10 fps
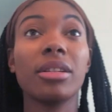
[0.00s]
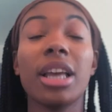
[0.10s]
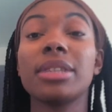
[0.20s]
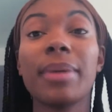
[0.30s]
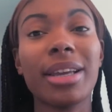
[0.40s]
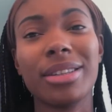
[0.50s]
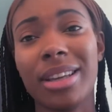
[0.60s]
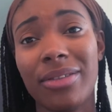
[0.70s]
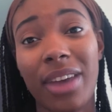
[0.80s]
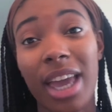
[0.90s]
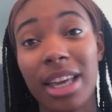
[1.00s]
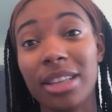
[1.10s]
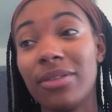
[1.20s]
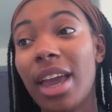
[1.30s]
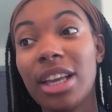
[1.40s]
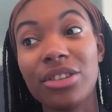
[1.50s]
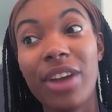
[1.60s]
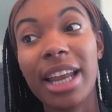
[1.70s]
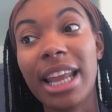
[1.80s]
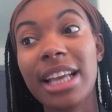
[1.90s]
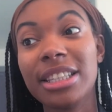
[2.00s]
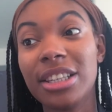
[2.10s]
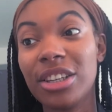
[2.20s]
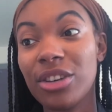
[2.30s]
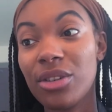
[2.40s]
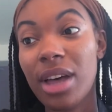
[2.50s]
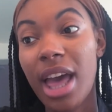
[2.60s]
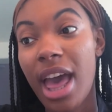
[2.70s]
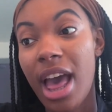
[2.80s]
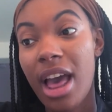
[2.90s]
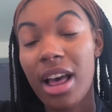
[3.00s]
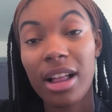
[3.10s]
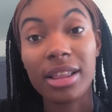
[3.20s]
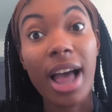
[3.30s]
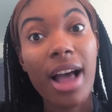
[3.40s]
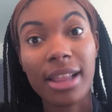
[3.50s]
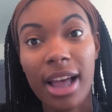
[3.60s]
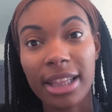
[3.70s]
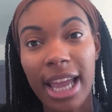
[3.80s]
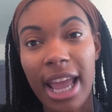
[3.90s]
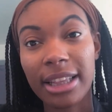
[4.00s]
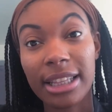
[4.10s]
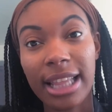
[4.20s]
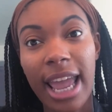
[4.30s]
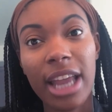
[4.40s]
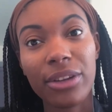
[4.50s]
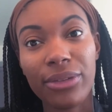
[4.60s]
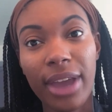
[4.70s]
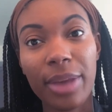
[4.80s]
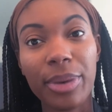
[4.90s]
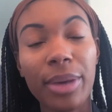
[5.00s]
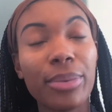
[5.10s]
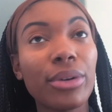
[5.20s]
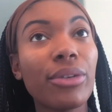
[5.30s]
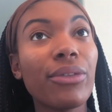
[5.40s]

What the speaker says: Especially in Vegas. Vegas right next to La La Land, the land of fake people.